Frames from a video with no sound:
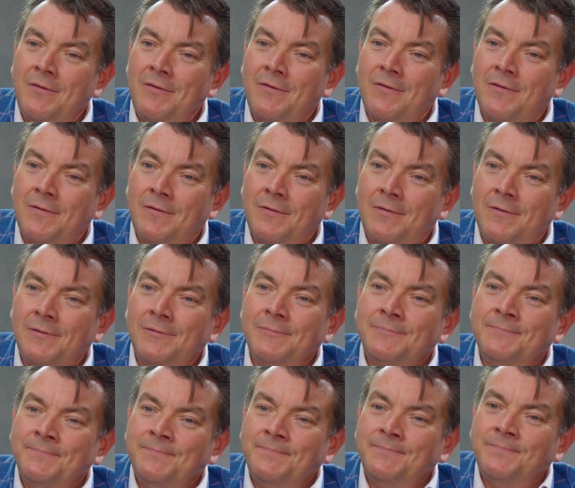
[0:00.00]

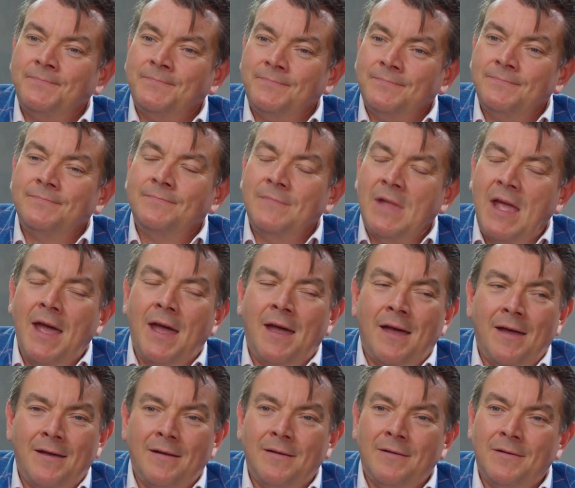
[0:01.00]
Continues or
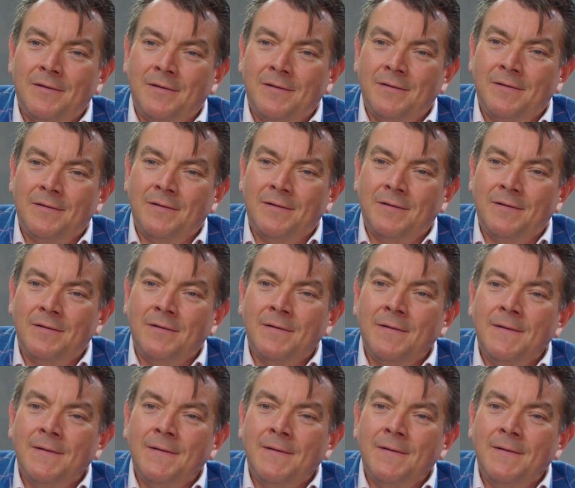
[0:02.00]
whether it peters out.